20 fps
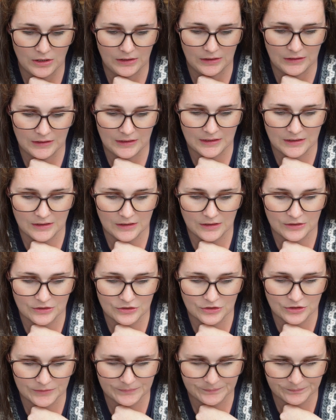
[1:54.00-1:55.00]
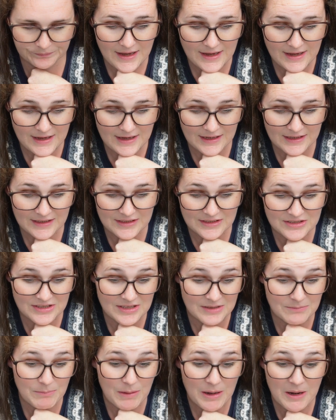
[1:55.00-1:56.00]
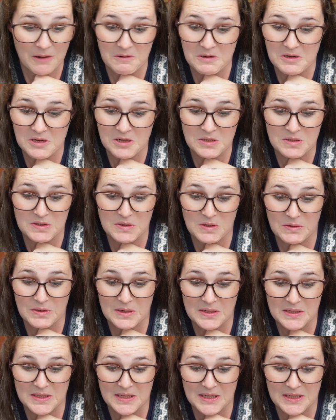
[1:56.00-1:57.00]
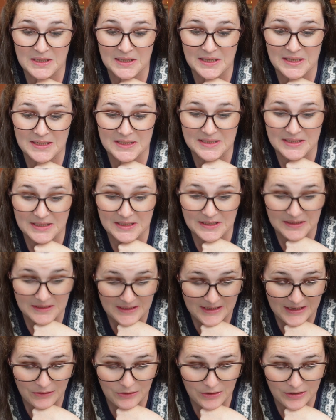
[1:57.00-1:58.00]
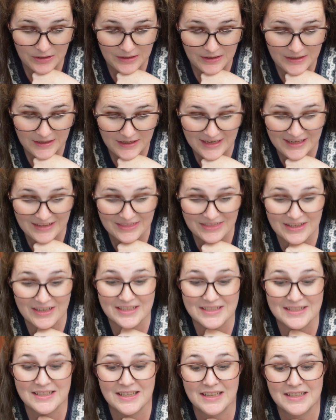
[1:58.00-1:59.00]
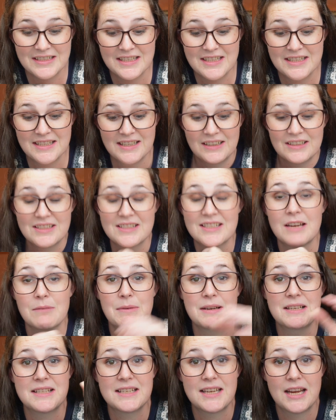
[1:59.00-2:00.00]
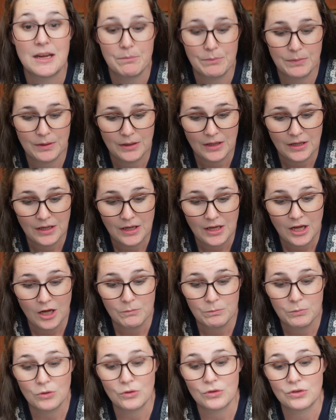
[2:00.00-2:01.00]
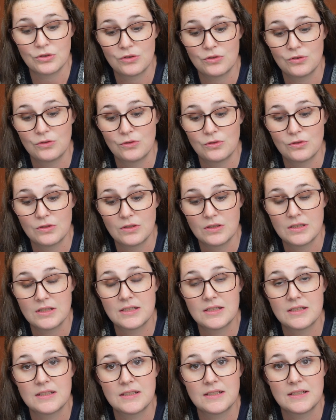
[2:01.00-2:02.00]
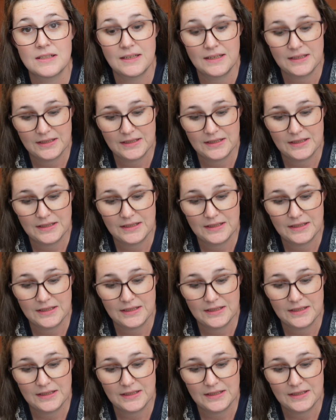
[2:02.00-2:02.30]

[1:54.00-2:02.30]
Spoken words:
large. And apparently you can sew this in less than an hour, and there's a detailed step-by-step boxer shorts